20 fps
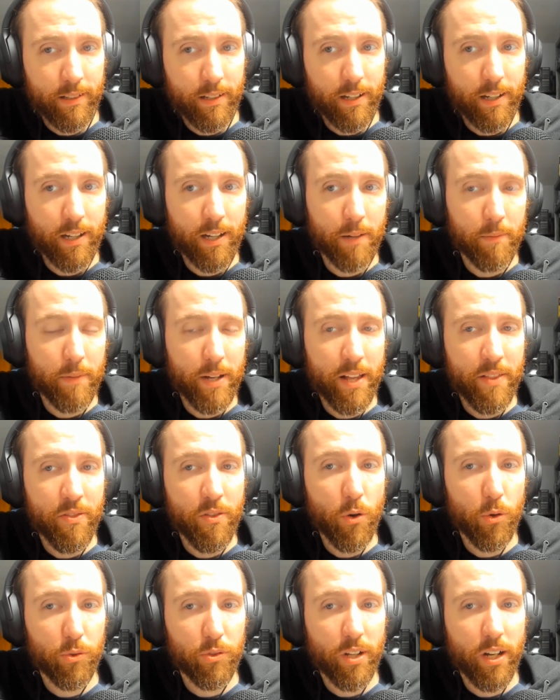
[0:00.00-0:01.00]
Um, and
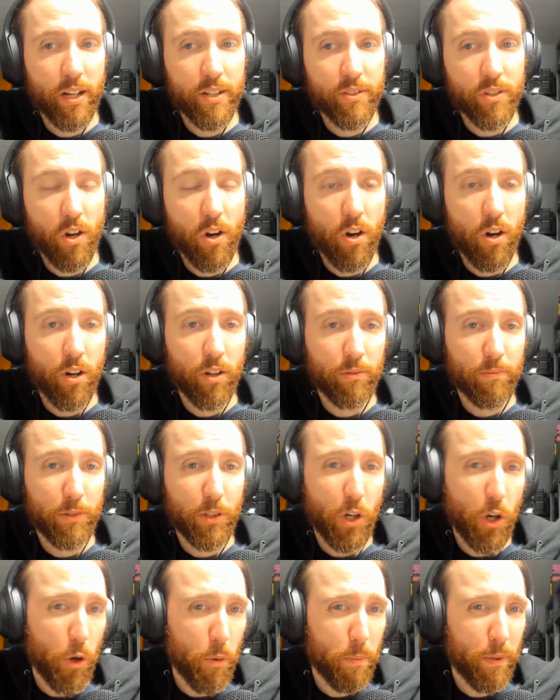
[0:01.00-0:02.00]
those guys are
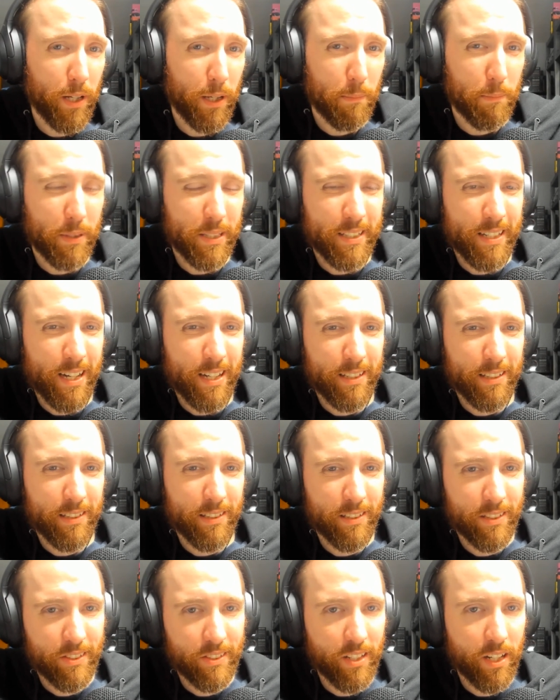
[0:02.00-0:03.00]
coping, but not
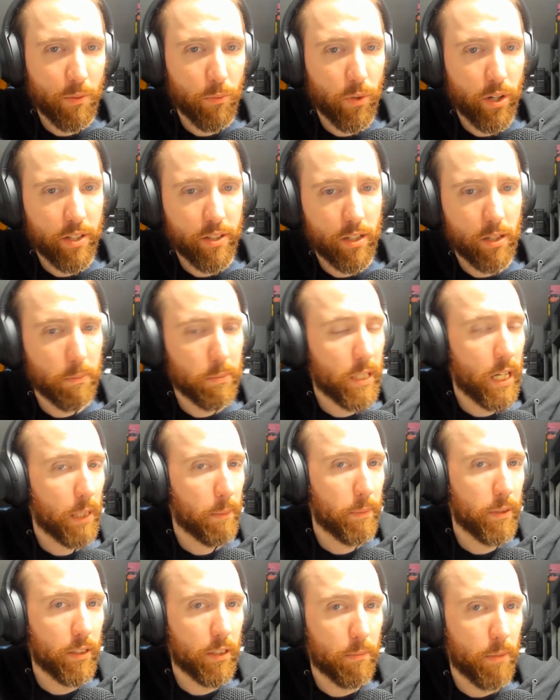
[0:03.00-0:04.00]
in the same way that a
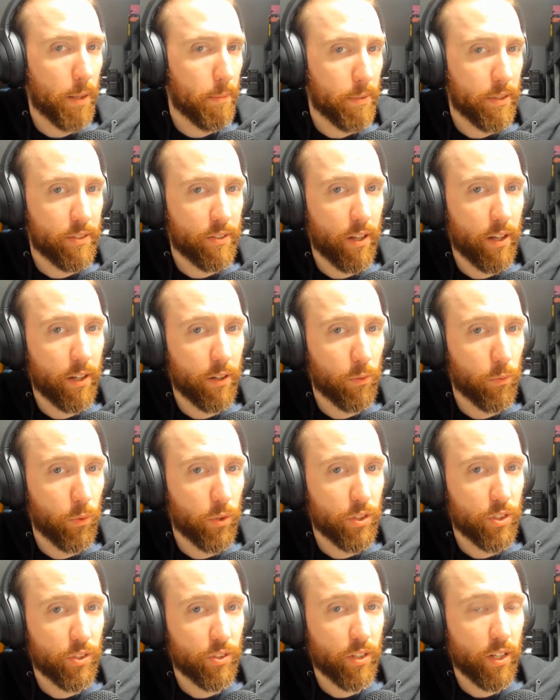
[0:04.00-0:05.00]
black piller might be saying,
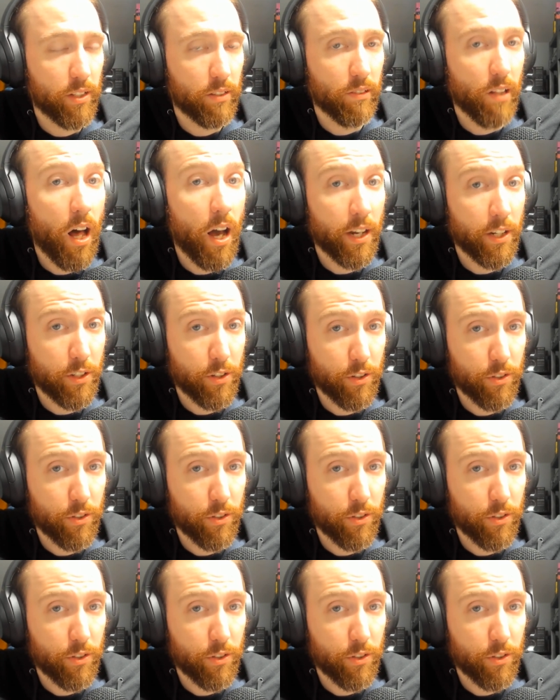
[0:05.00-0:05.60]
which is like lying to